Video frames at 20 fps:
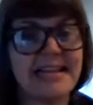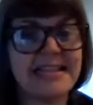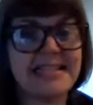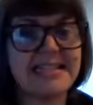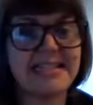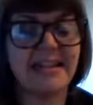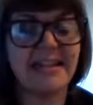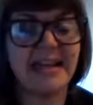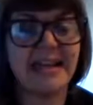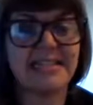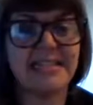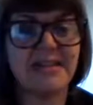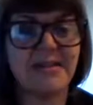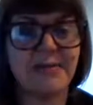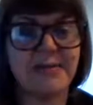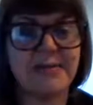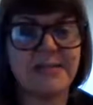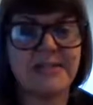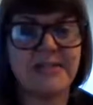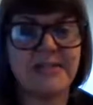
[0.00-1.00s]
that I selected
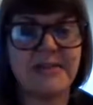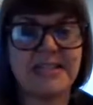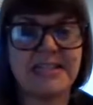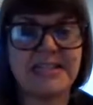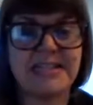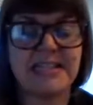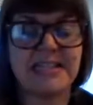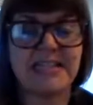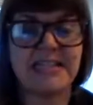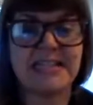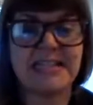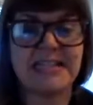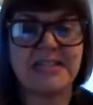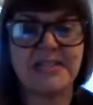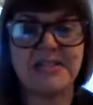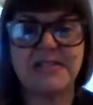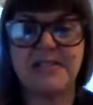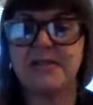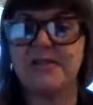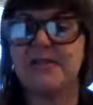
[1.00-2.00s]
for students to
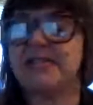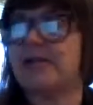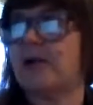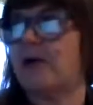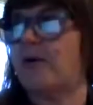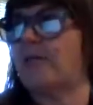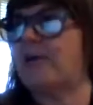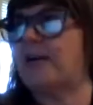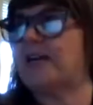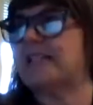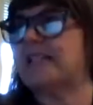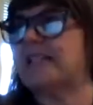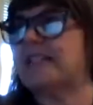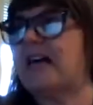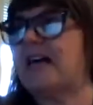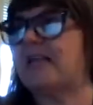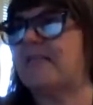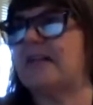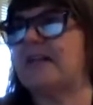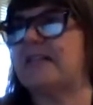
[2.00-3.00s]
listen to as homework
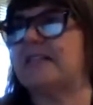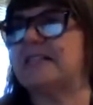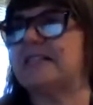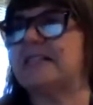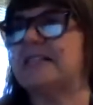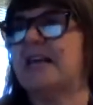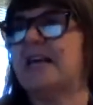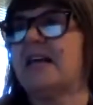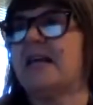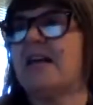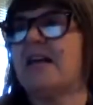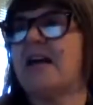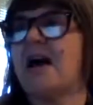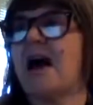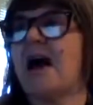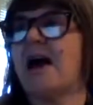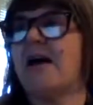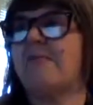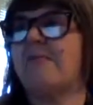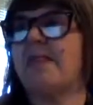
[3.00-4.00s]
assignments,
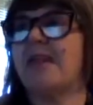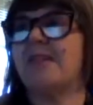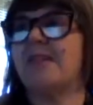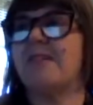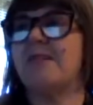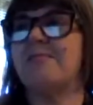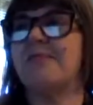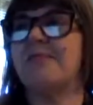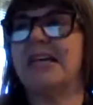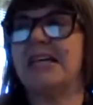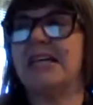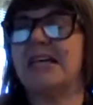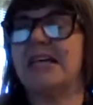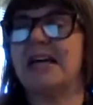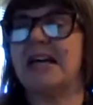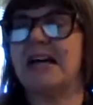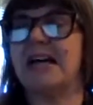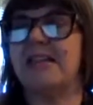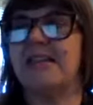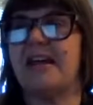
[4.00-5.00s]
and the
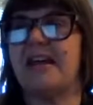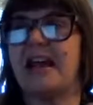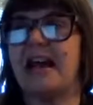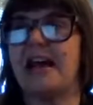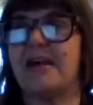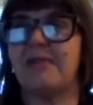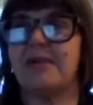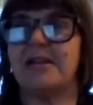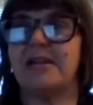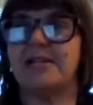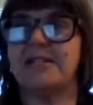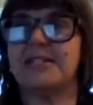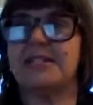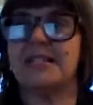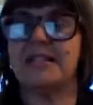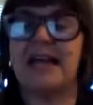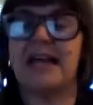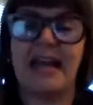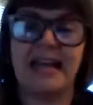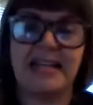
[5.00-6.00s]
media that I would
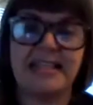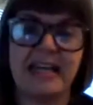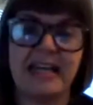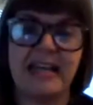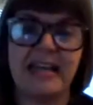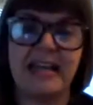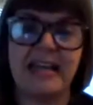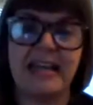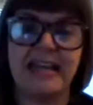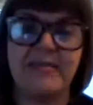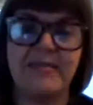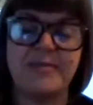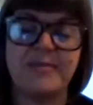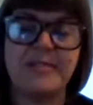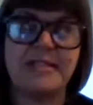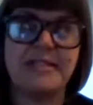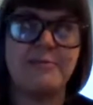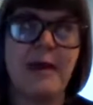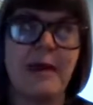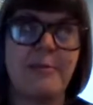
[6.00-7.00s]
select, and
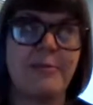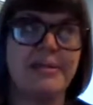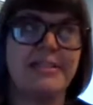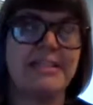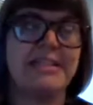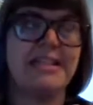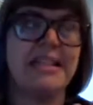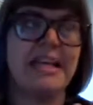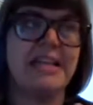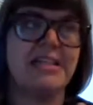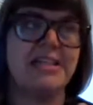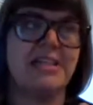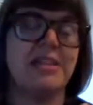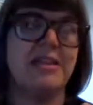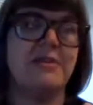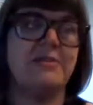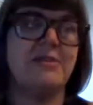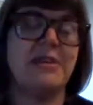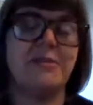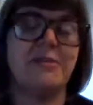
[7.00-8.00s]
its representation
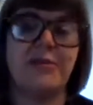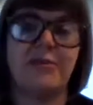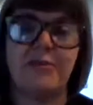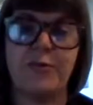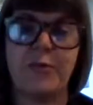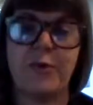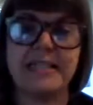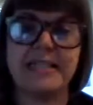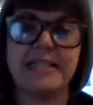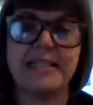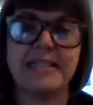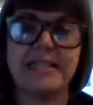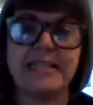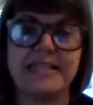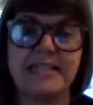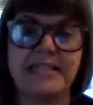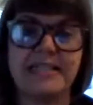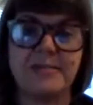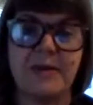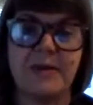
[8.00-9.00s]
of different
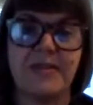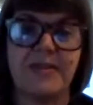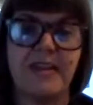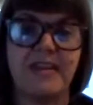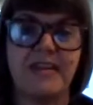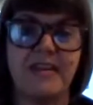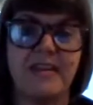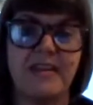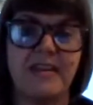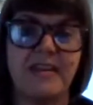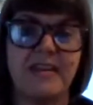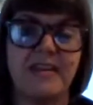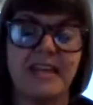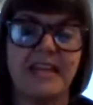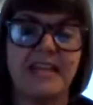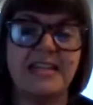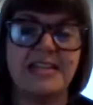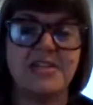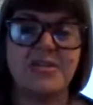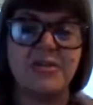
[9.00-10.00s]
voices within the
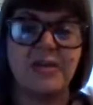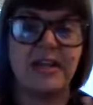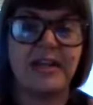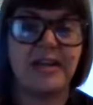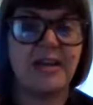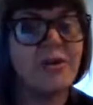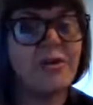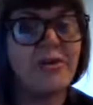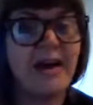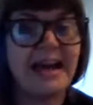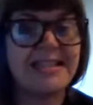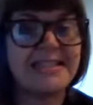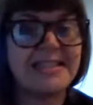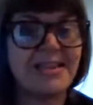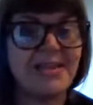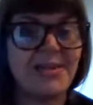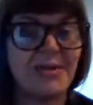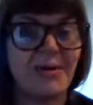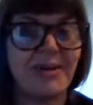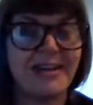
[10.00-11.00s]
industry. Who has
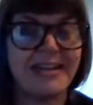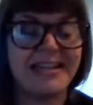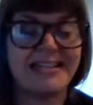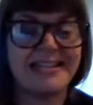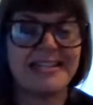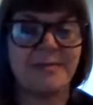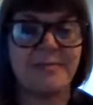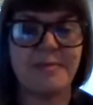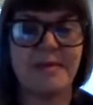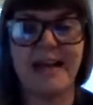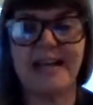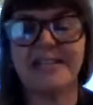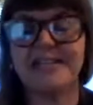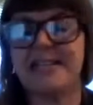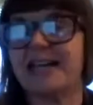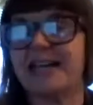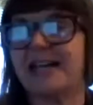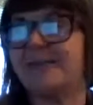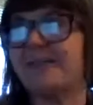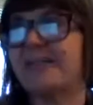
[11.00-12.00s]
authority in supply
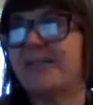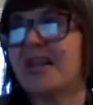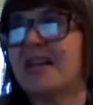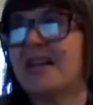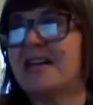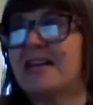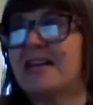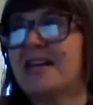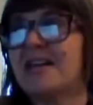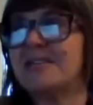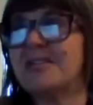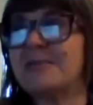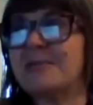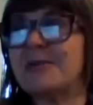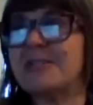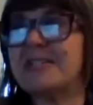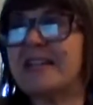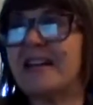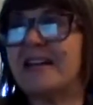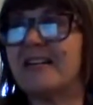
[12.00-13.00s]
chain? It was
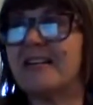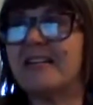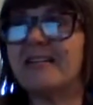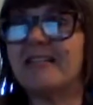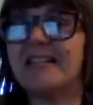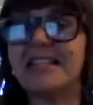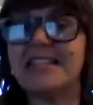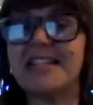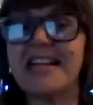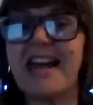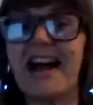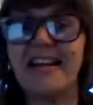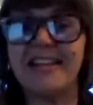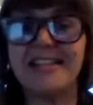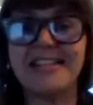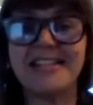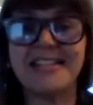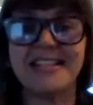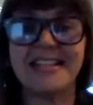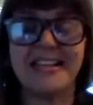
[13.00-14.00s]
particularly
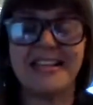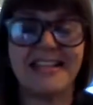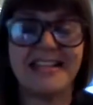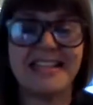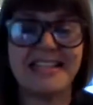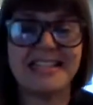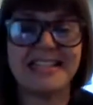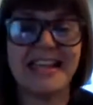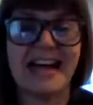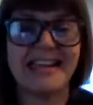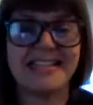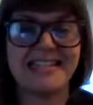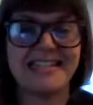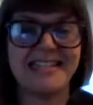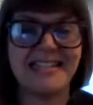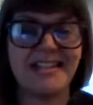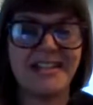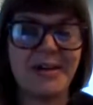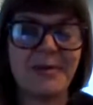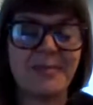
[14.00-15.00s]
challenging in this last
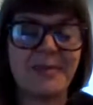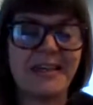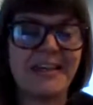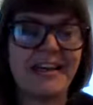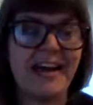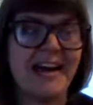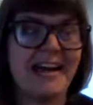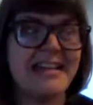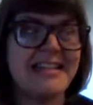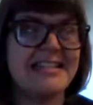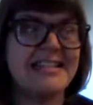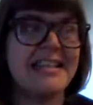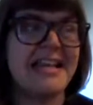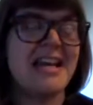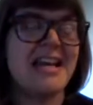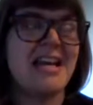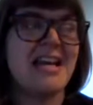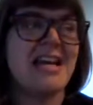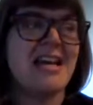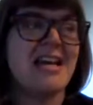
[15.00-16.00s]
year because
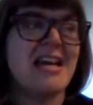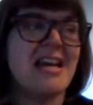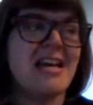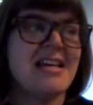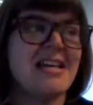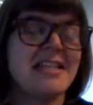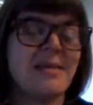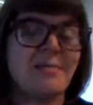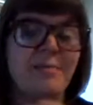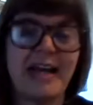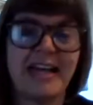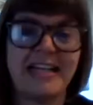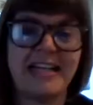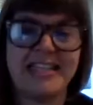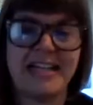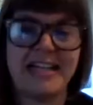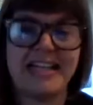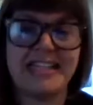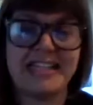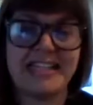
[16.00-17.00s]
supply
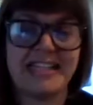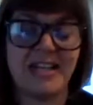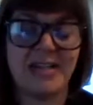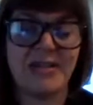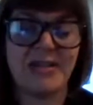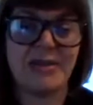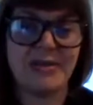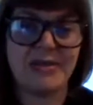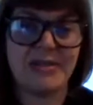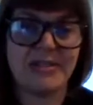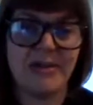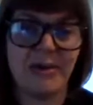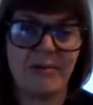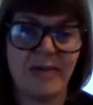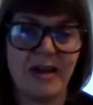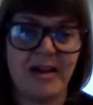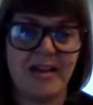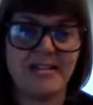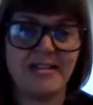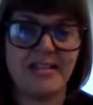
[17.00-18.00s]
chain is in the news so
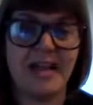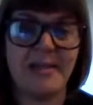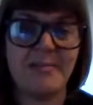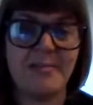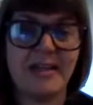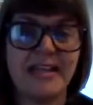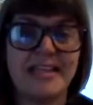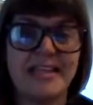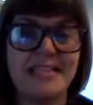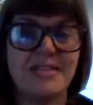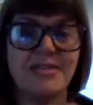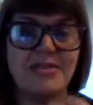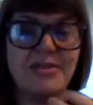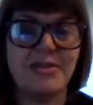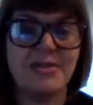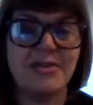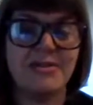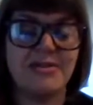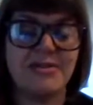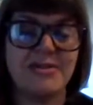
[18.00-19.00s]
much, and because
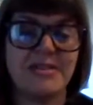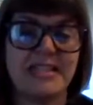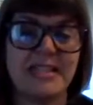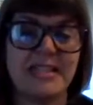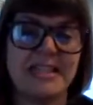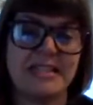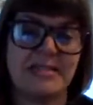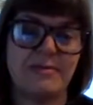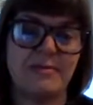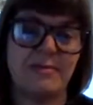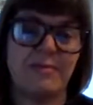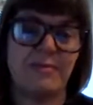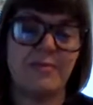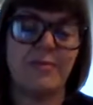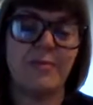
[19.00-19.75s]
news is